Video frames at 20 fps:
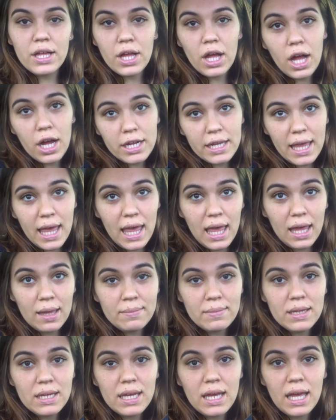A car
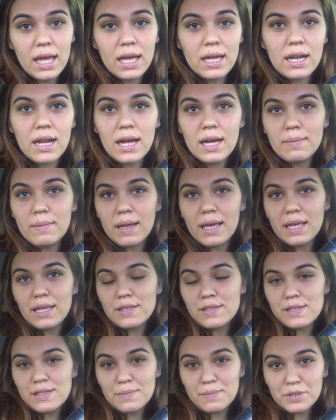came and I'm
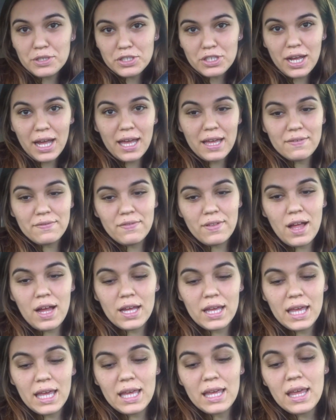like super shy of
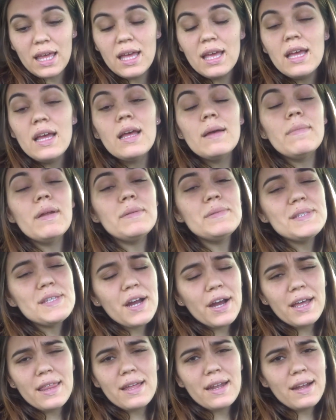vlogging, but I'm
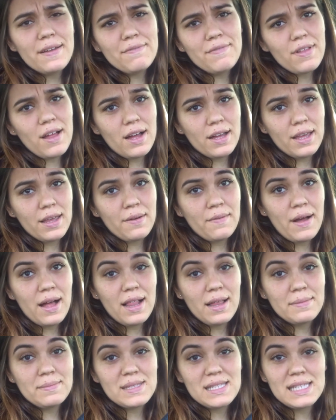sorry that I'm vlogging
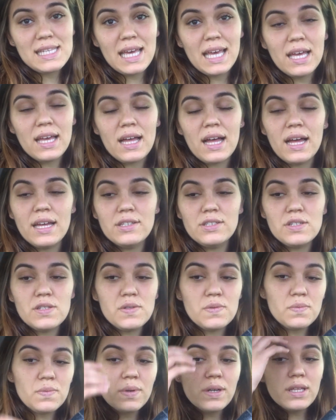while I'm sick. I
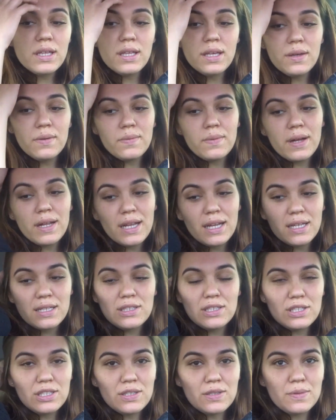just really
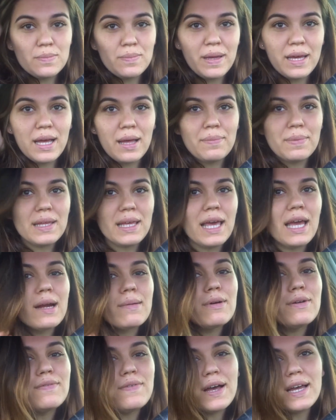wanted to pick up the
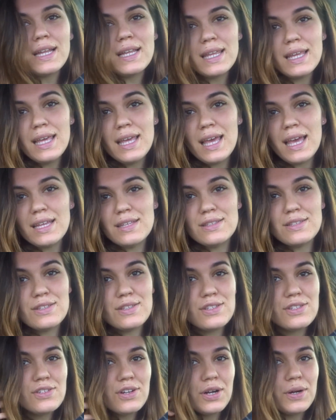camera finally and
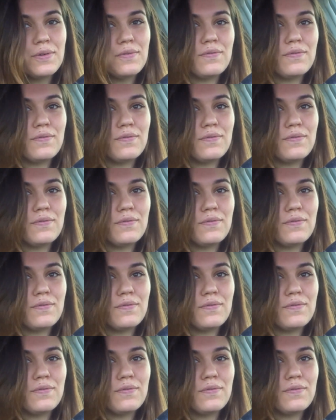start